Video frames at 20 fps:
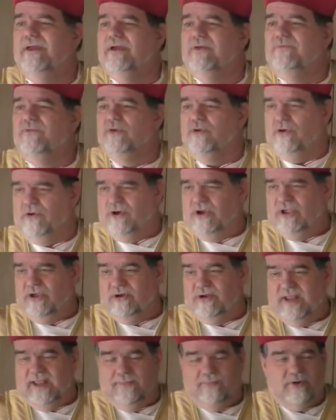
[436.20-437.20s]
If you go to
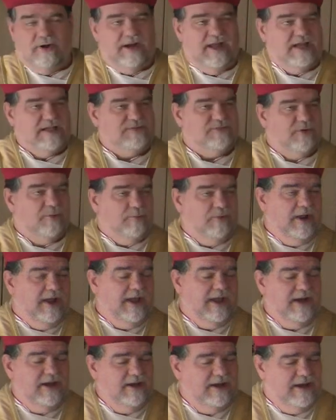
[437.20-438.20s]
your neighbor and ask for
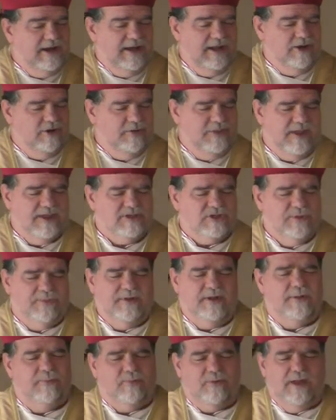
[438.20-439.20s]
bread, and he only has a little
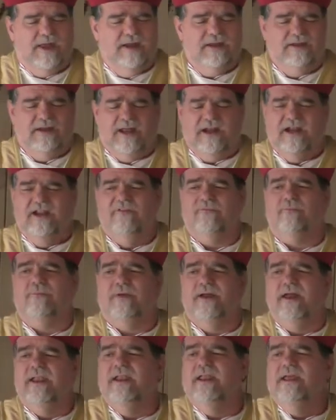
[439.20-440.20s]
bit of bread, not enough
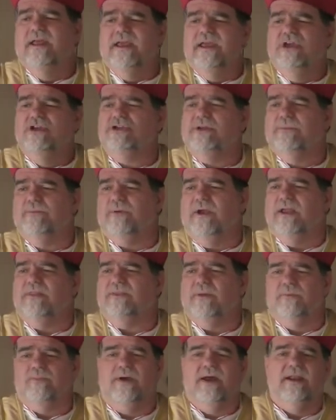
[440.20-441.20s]
bread, he should break
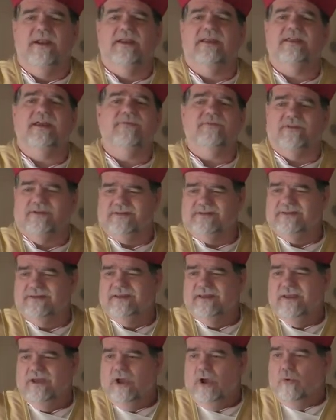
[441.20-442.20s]
the bread and give it.
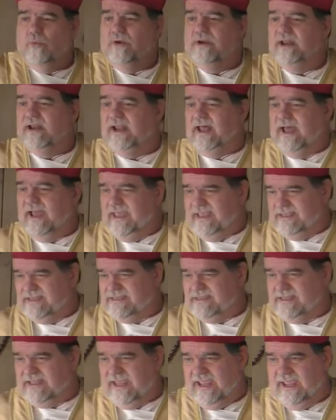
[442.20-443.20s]
When
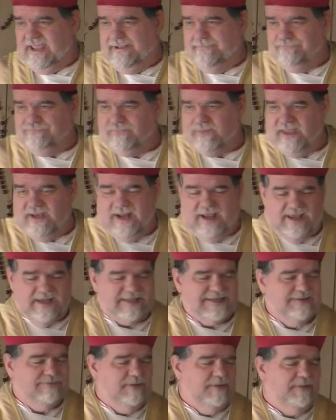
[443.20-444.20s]
Elias came and
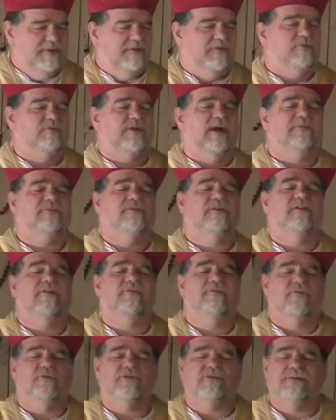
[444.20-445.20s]
asked the woman of Sarepta
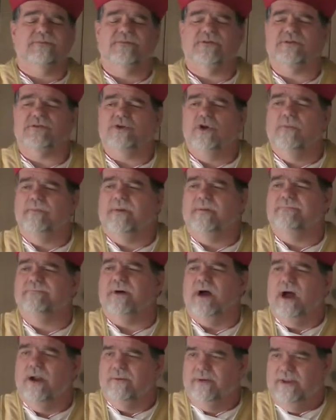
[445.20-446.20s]
for some soup and
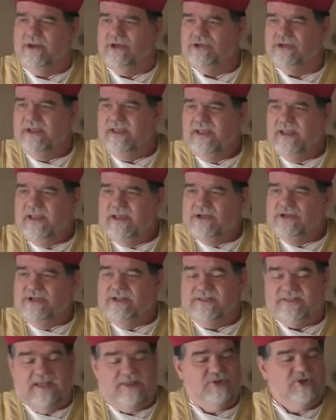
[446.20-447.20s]
porridge,
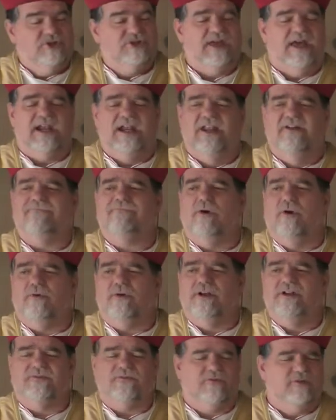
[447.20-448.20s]
she said, there's not enough
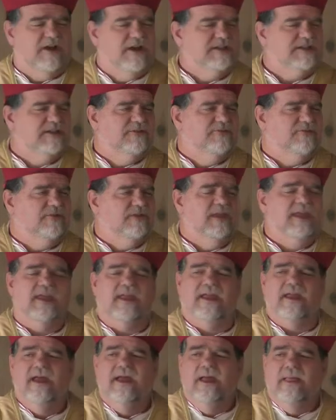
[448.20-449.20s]
porridge for us and for
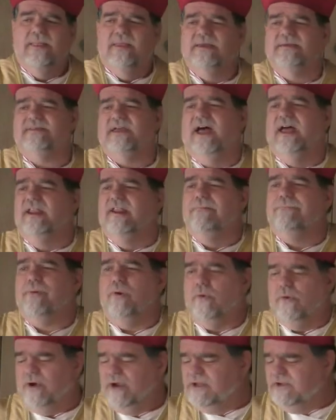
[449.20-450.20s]
thee. There's not enough
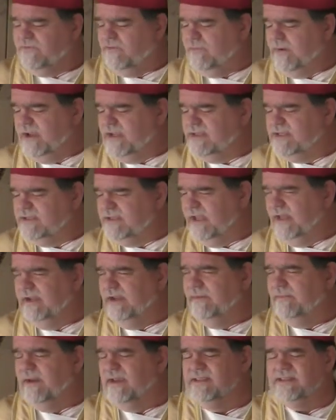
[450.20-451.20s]
porridge for my son
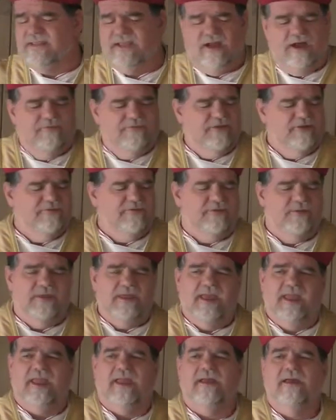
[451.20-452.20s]
and myself and for
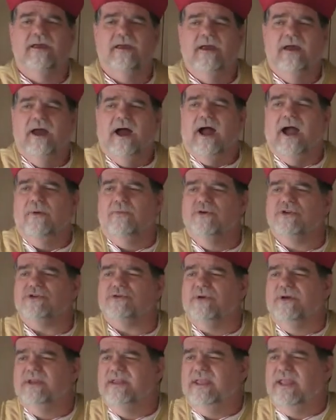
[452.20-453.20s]
thee. I was
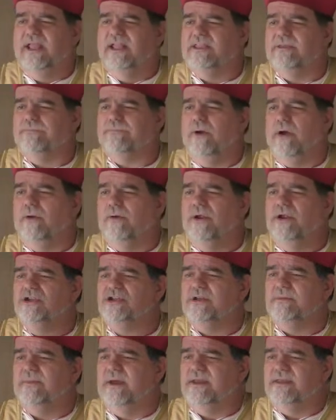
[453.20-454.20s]
going to eat the porridge
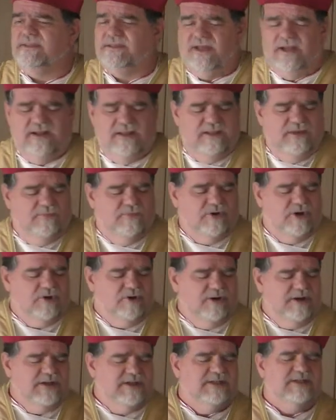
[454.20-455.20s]
and my son, and then we're
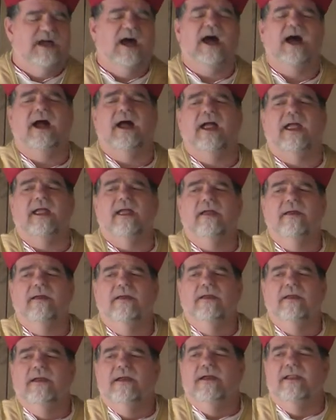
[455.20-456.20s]
going to die.
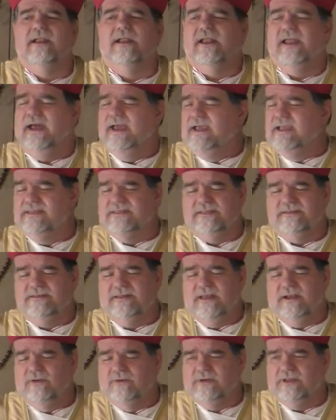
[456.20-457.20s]
And Elias says,
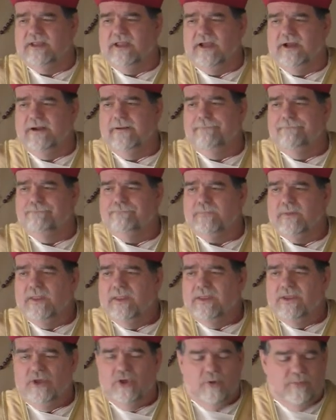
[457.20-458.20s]
I don't care.
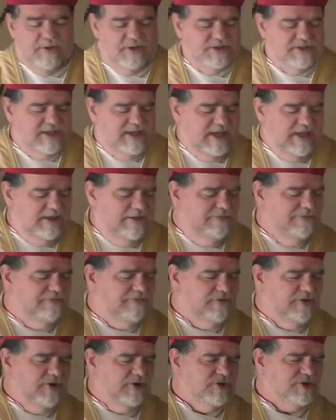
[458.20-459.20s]
You must give
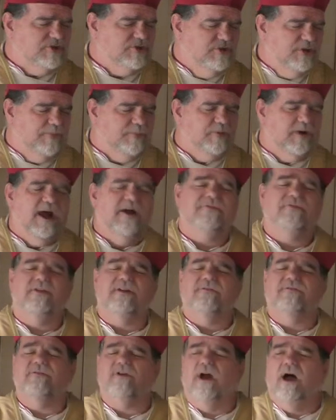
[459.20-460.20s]
first to the
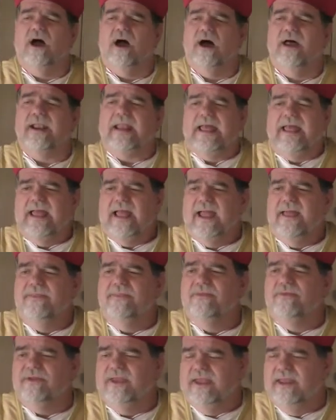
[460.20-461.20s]
prophet of God,
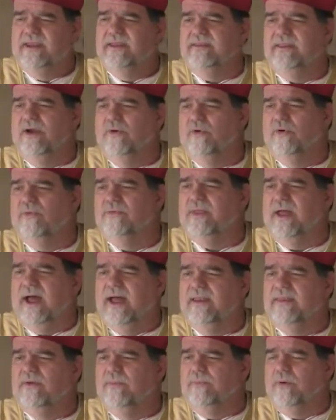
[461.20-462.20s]
and then
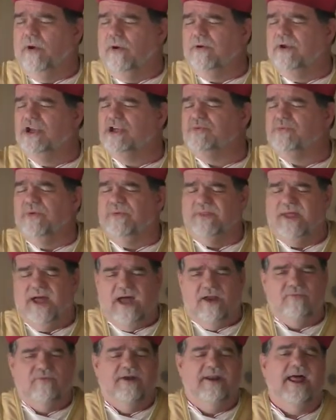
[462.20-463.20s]
the porridge will
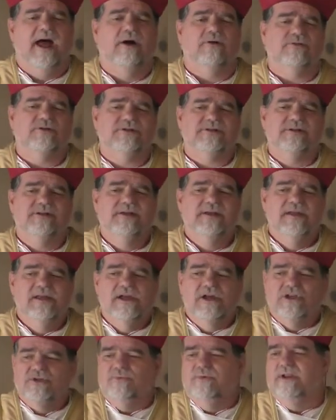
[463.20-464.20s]
not run out.
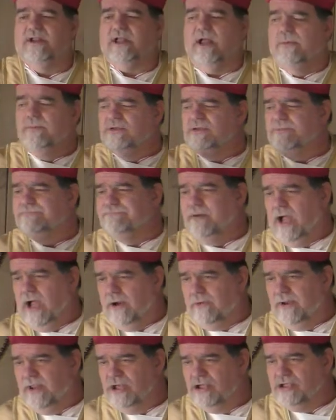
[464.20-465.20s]
So when it comes to
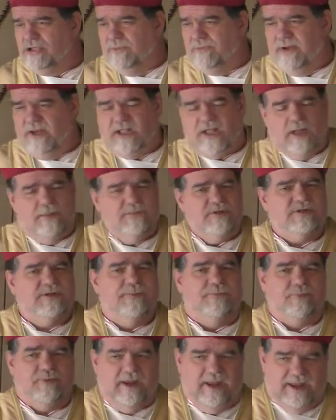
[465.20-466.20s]
porridge and when it comes to
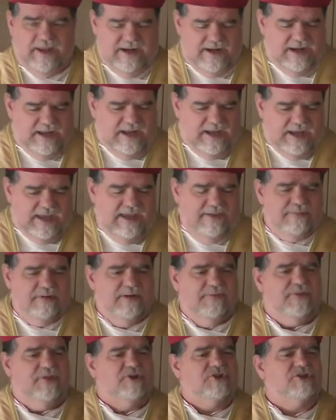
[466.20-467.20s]
bread, even
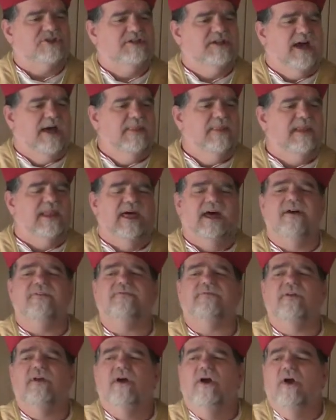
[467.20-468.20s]
if there's none
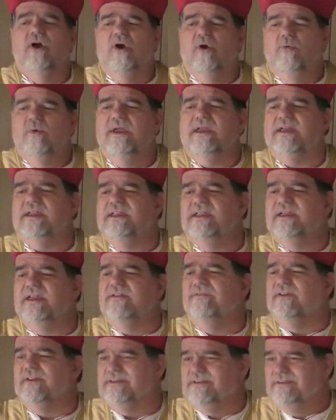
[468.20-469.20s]
left, we can
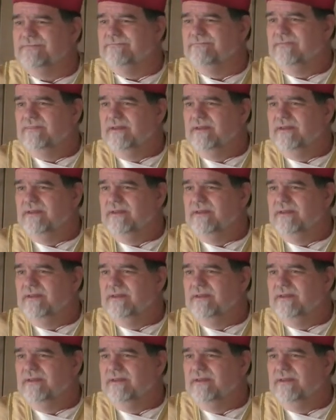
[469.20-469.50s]
give it.